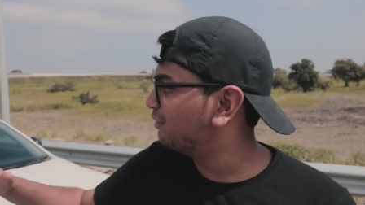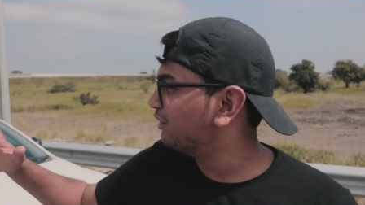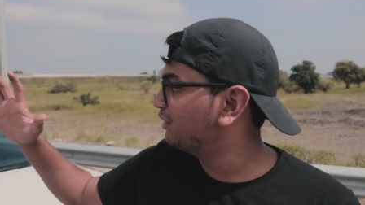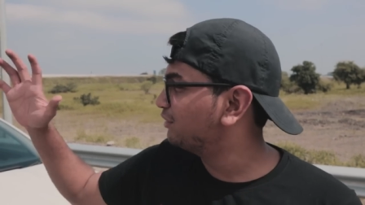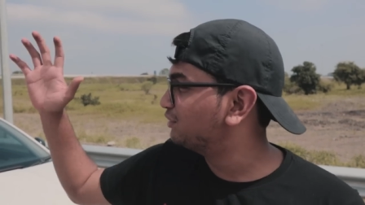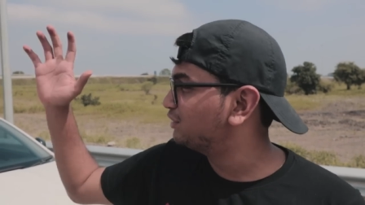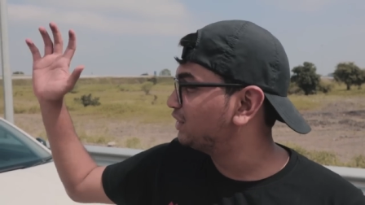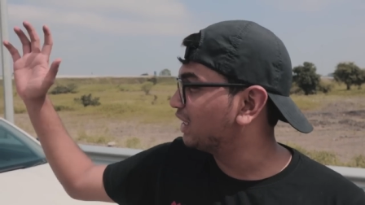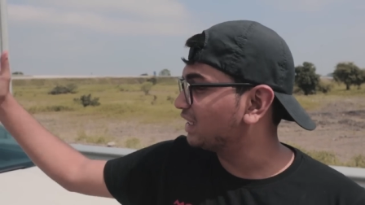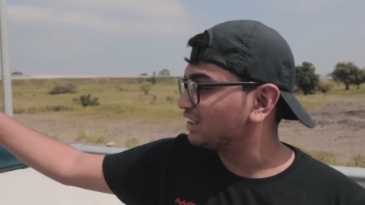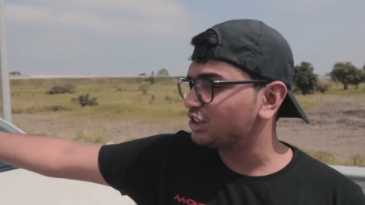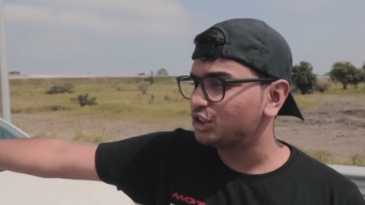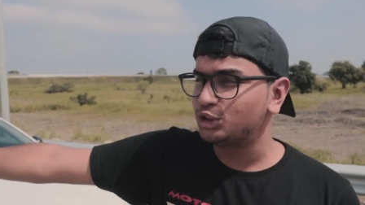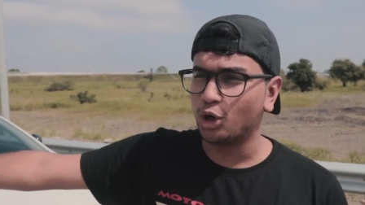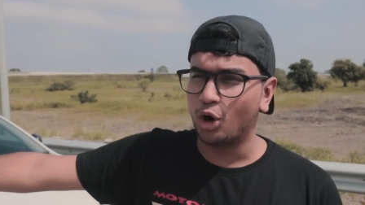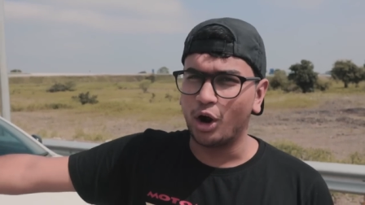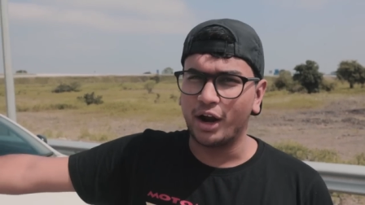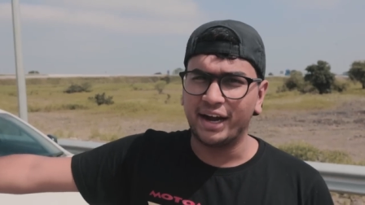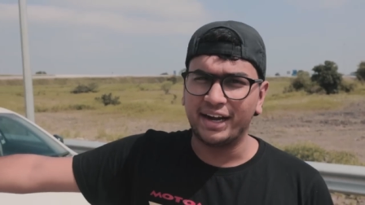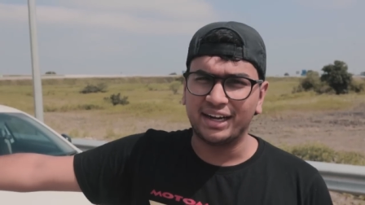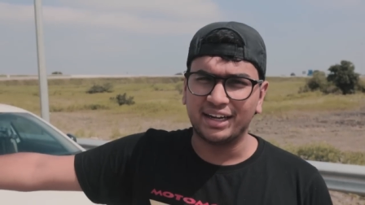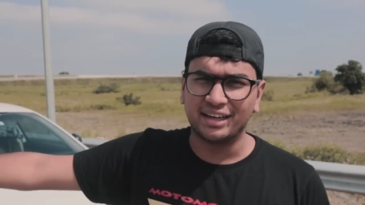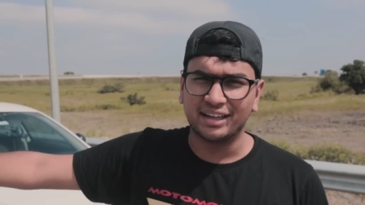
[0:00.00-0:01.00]
we've just
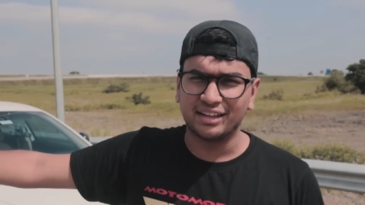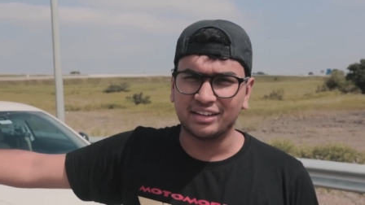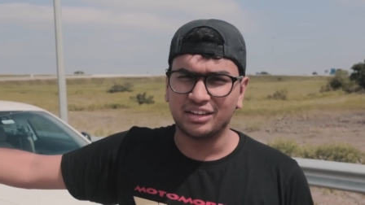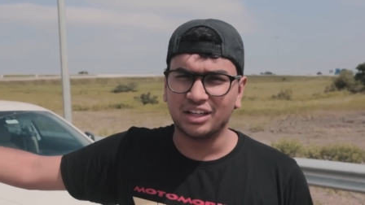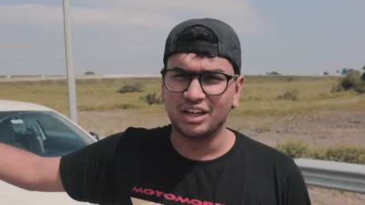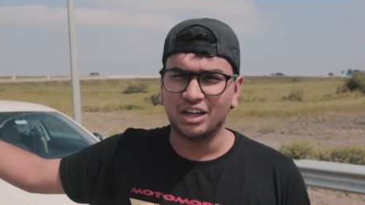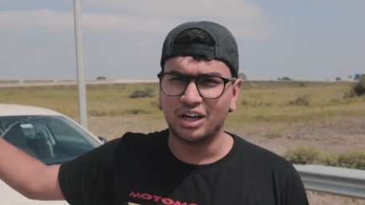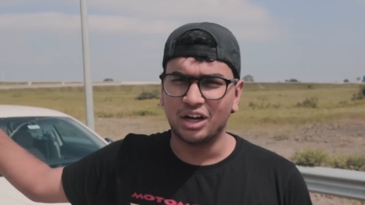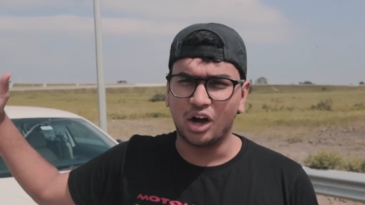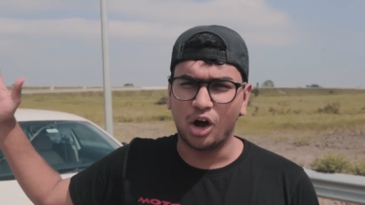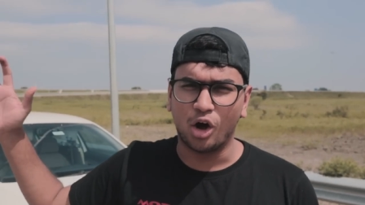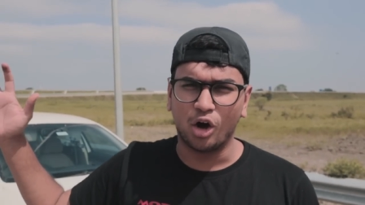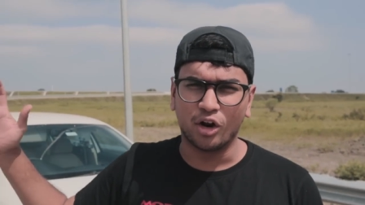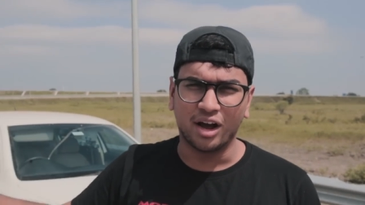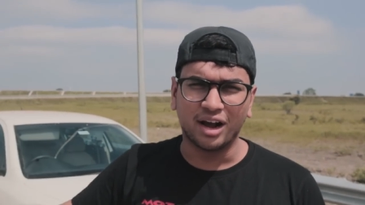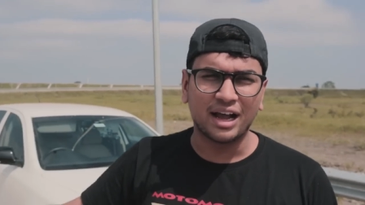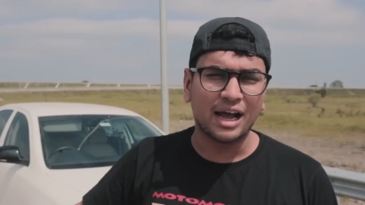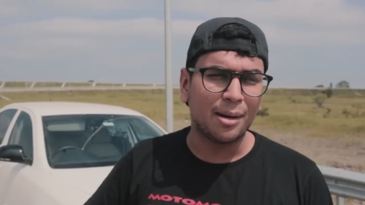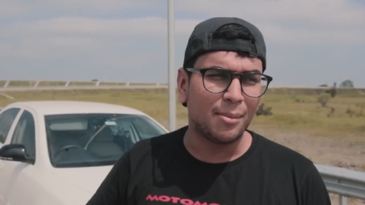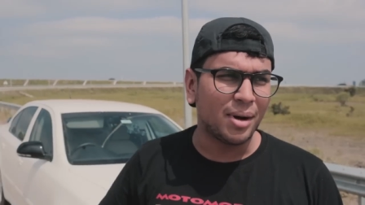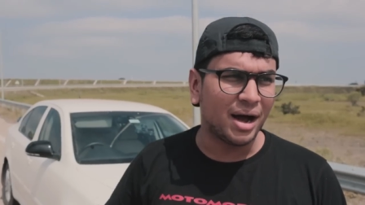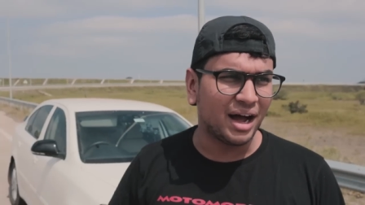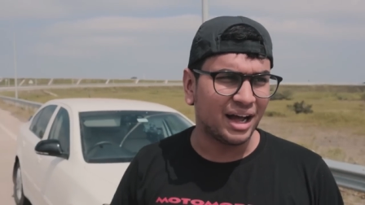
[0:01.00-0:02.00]
joined the
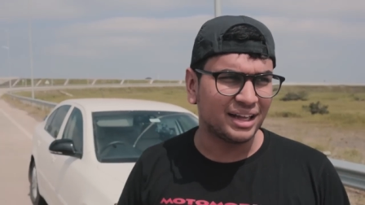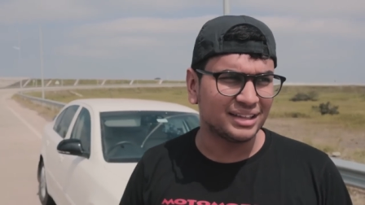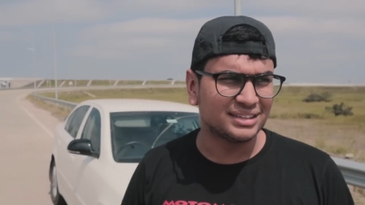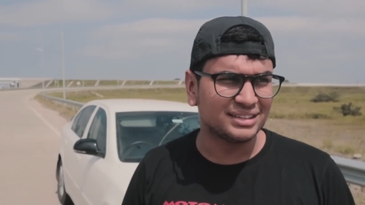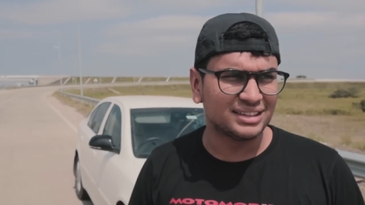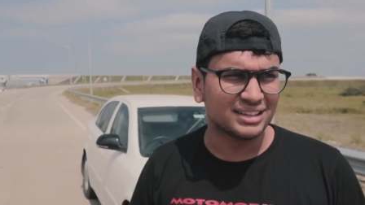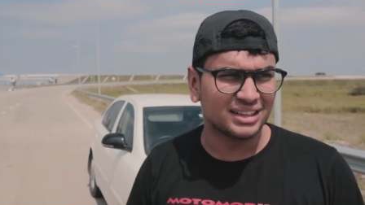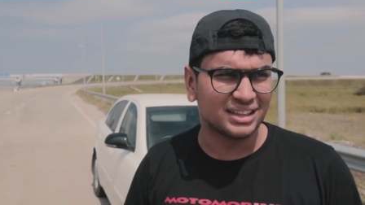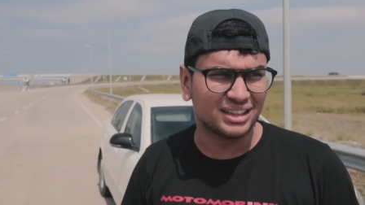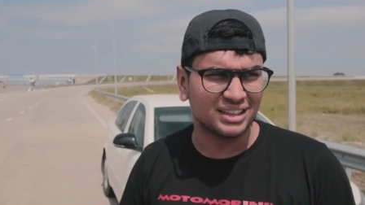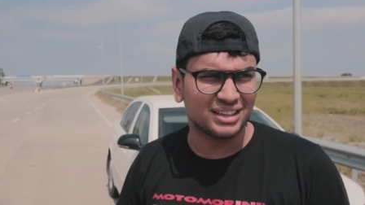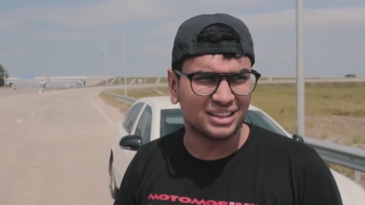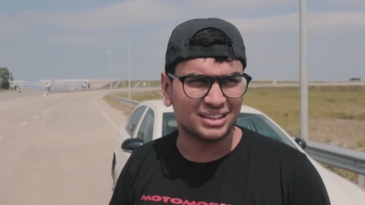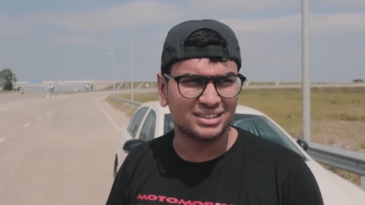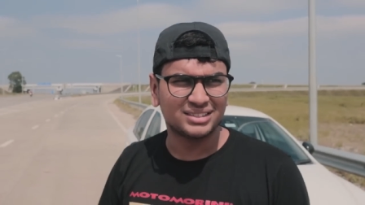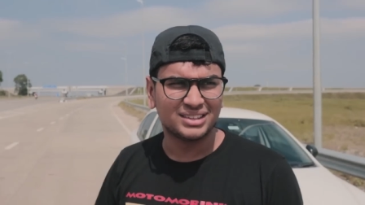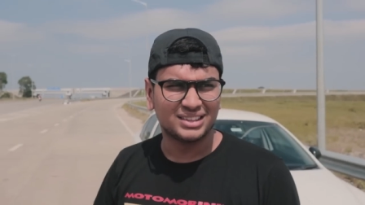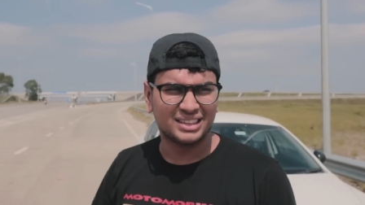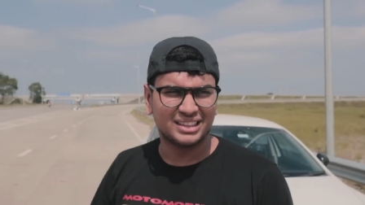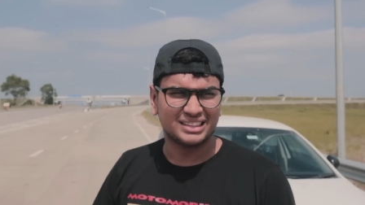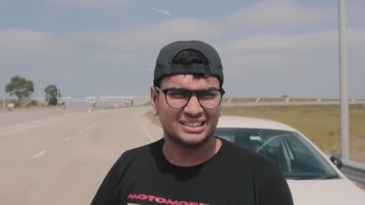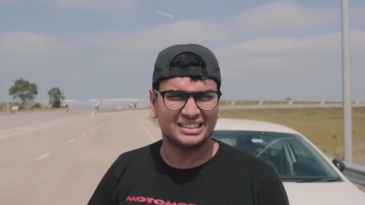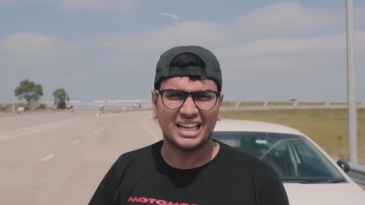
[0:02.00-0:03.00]

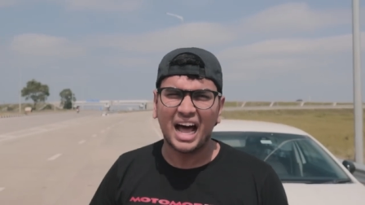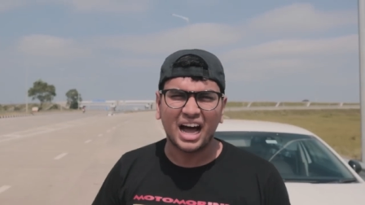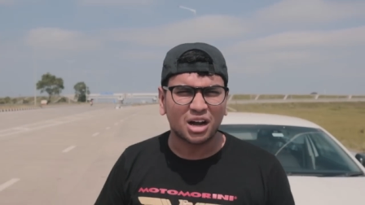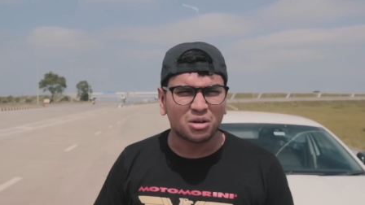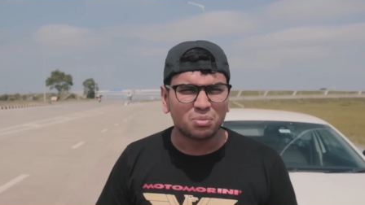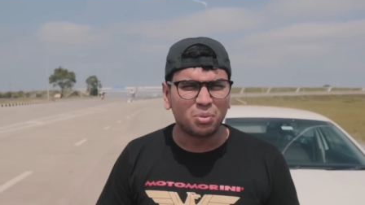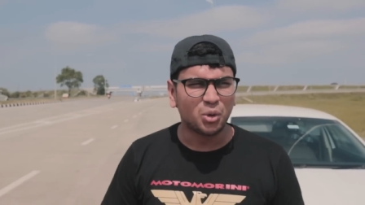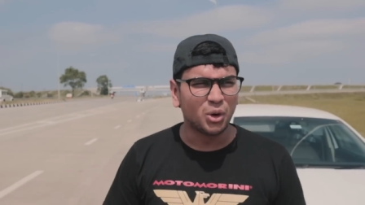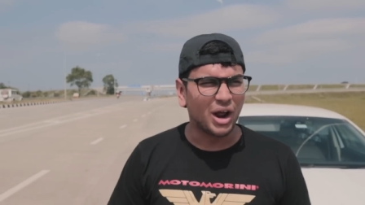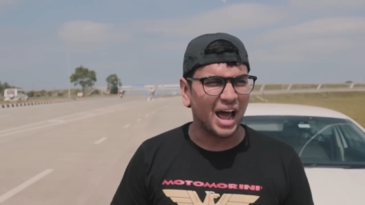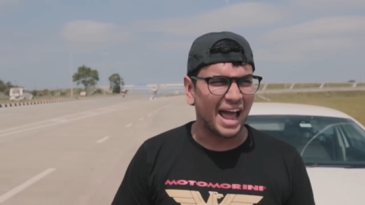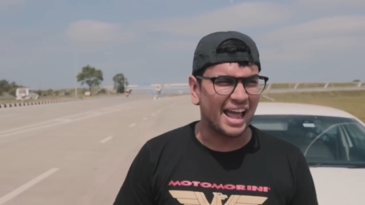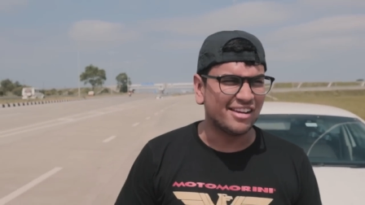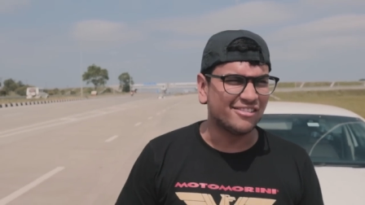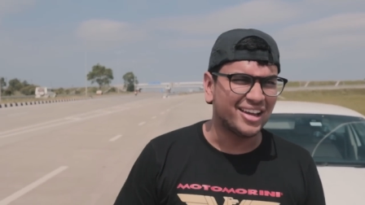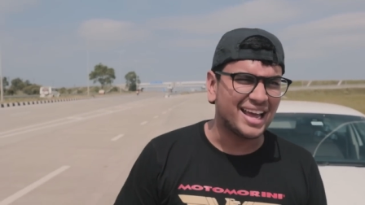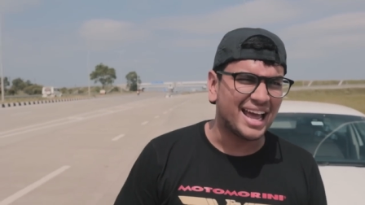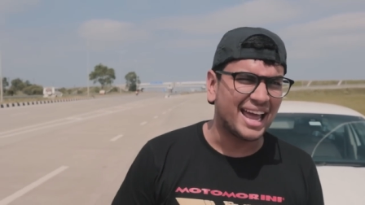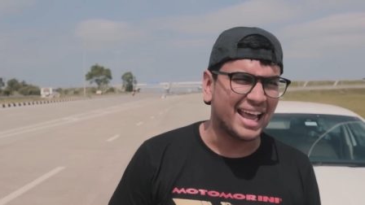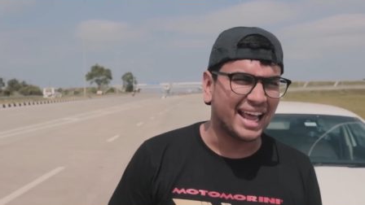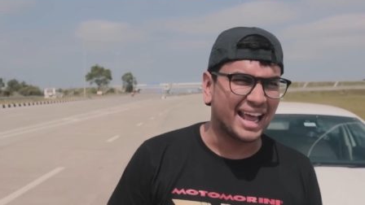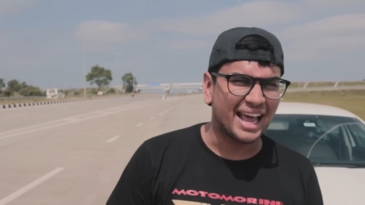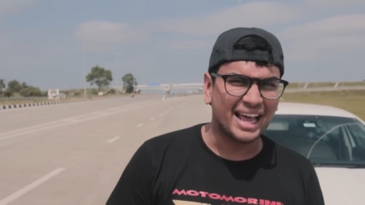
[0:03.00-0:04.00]
Aurangabad-Nagpur uh, highway,
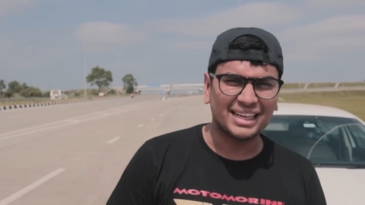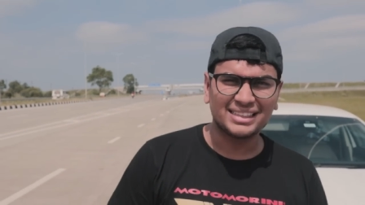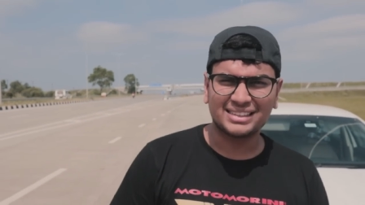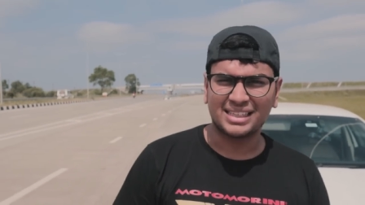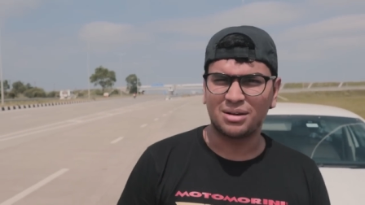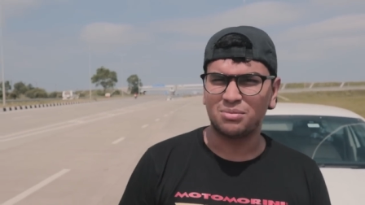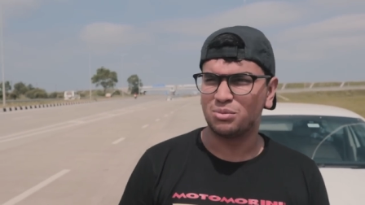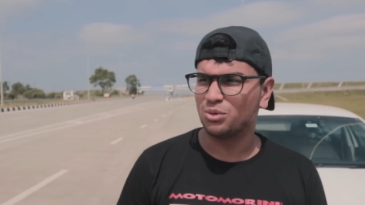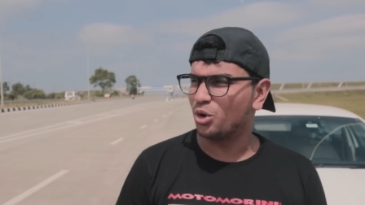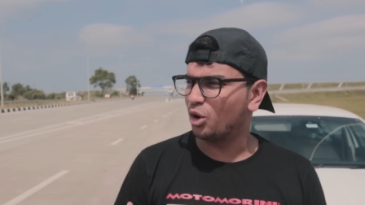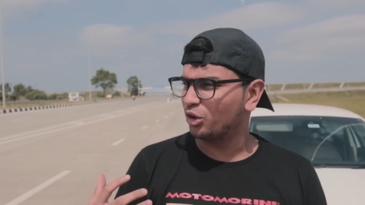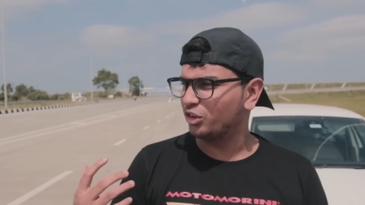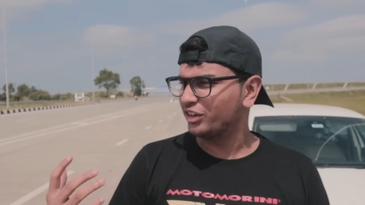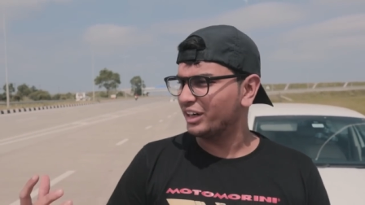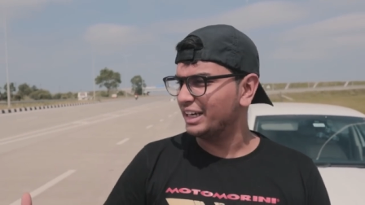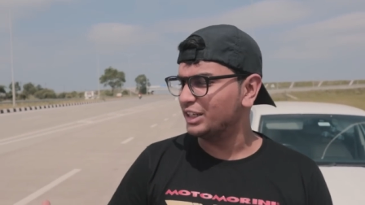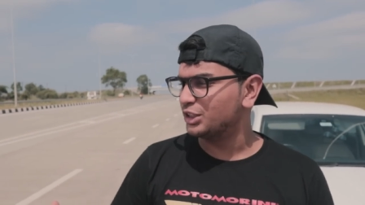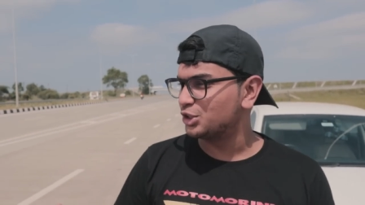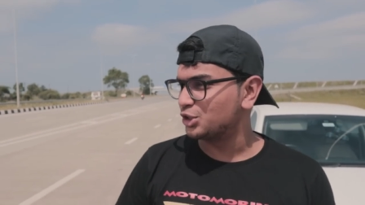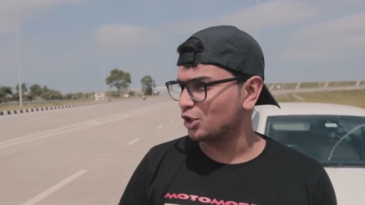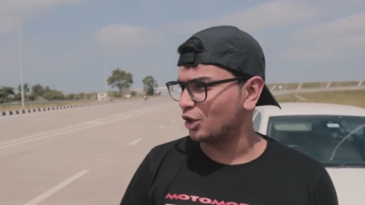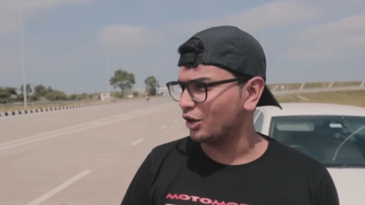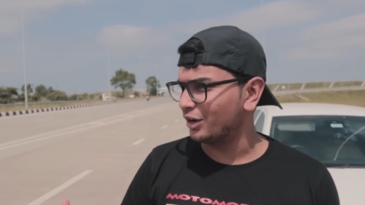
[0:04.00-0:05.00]
I guess. I'm not
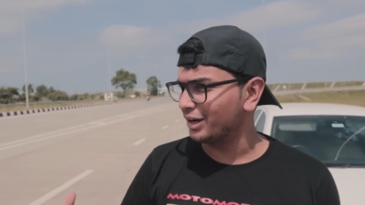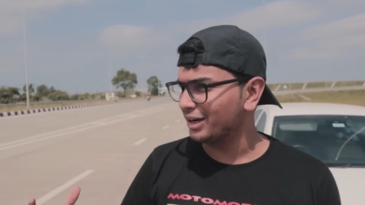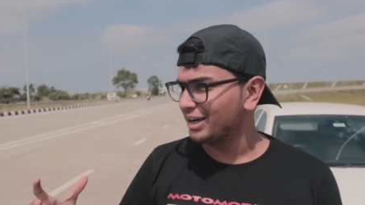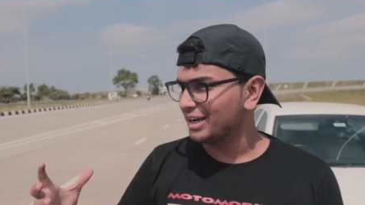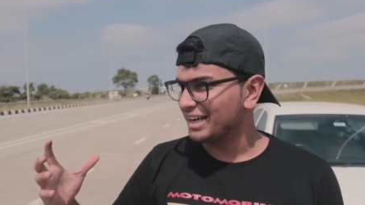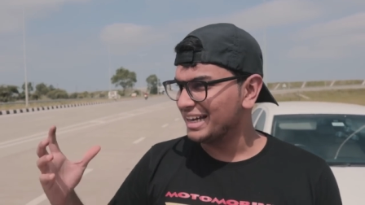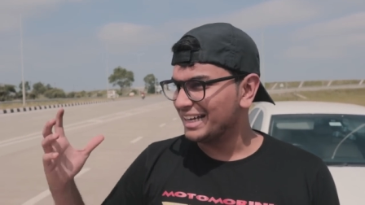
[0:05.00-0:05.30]
really sure.